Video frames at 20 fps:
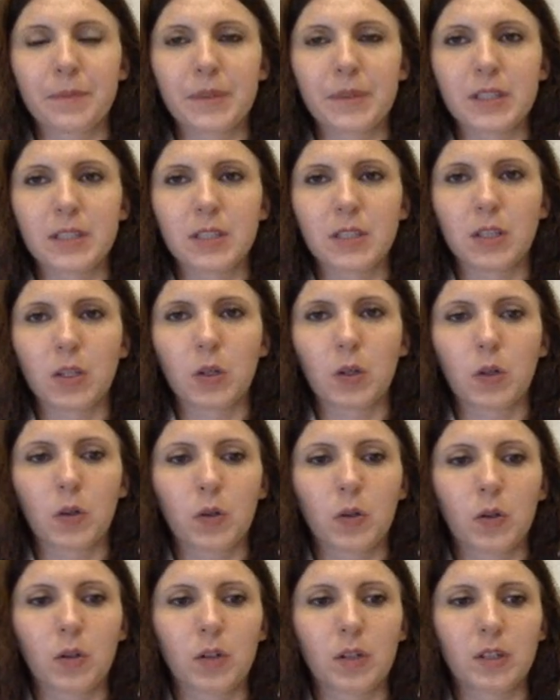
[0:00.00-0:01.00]

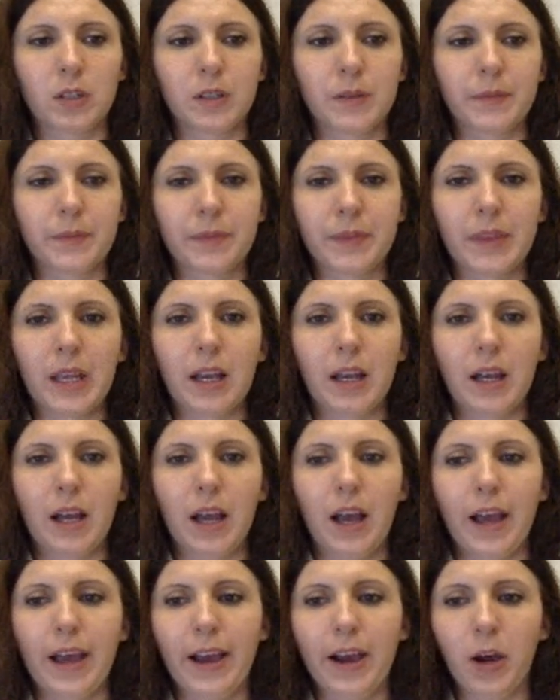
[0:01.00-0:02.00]
So
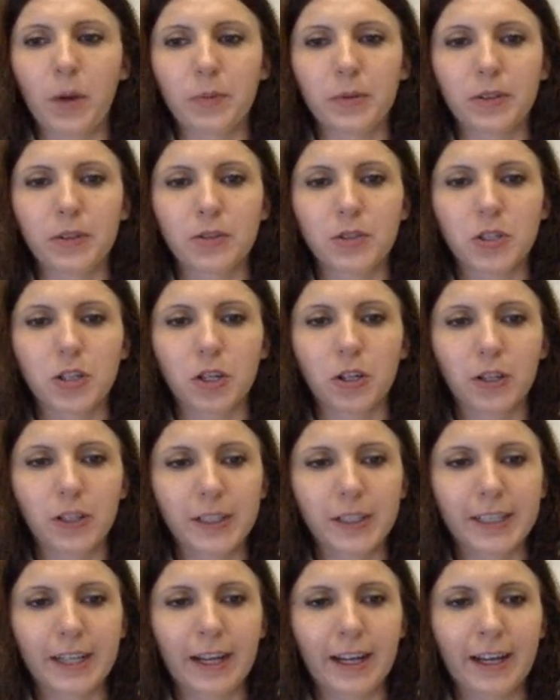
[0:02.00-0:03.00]
I hope you
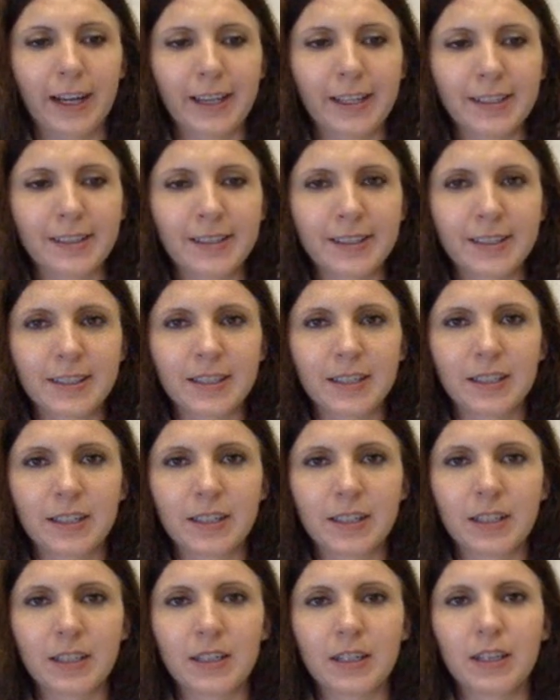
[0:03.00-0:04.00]
enjoyed, guys.
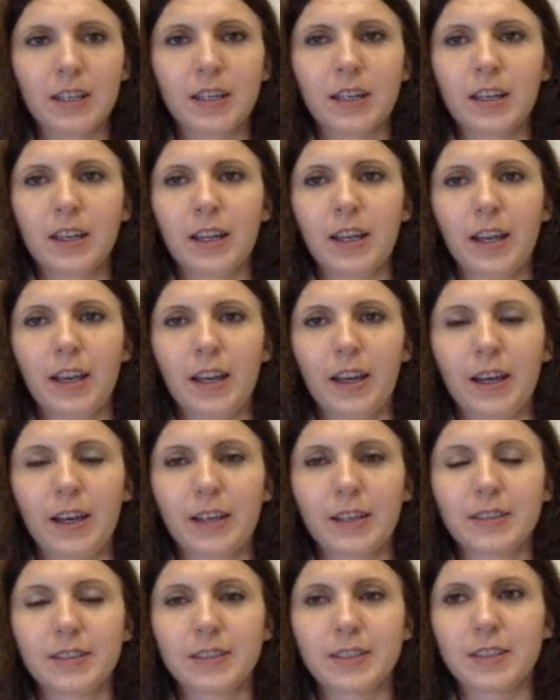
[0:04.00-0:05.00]

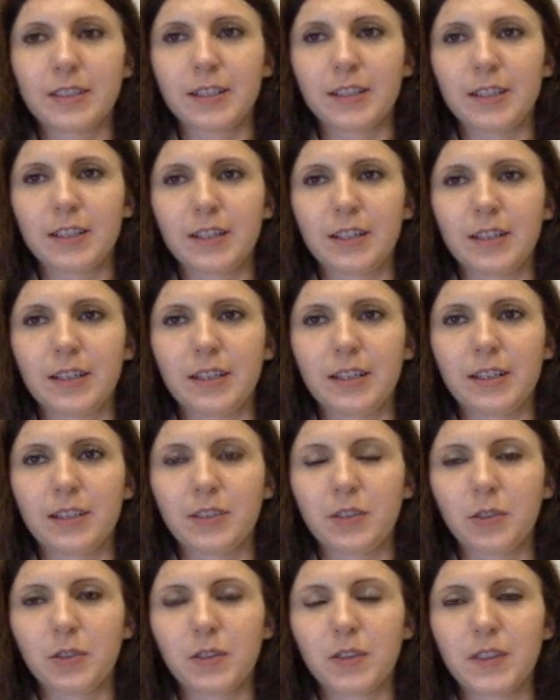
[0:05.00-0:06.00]
And
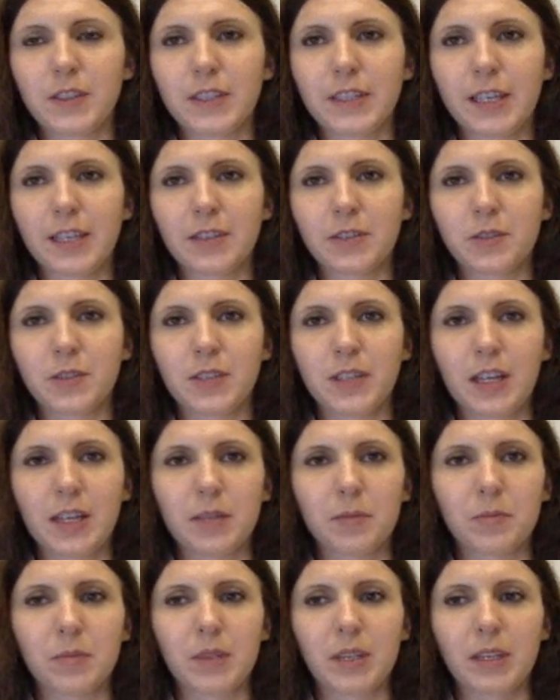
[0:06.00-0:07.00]
don't hesitate to
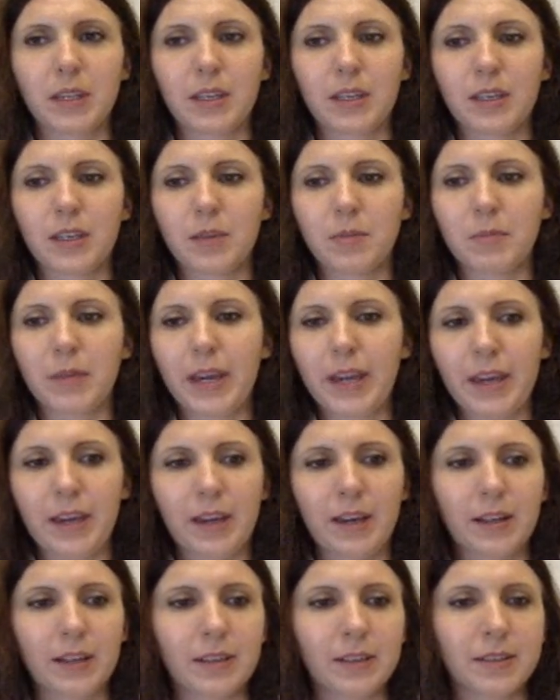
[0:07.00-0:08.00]
send me
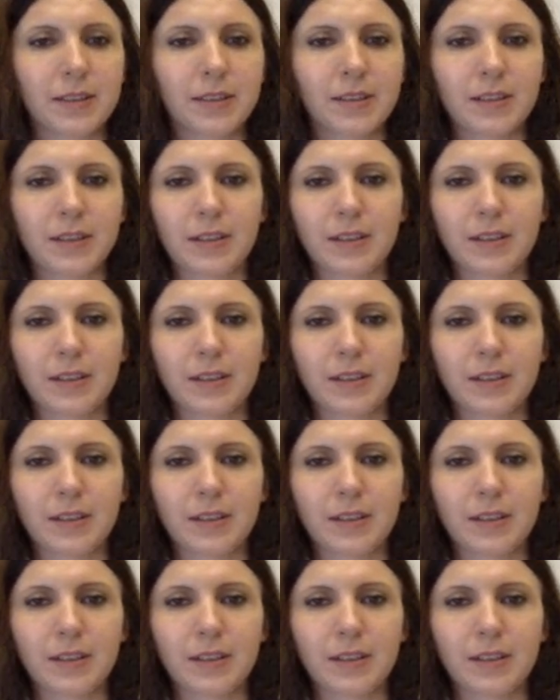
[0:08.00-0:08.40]
emails.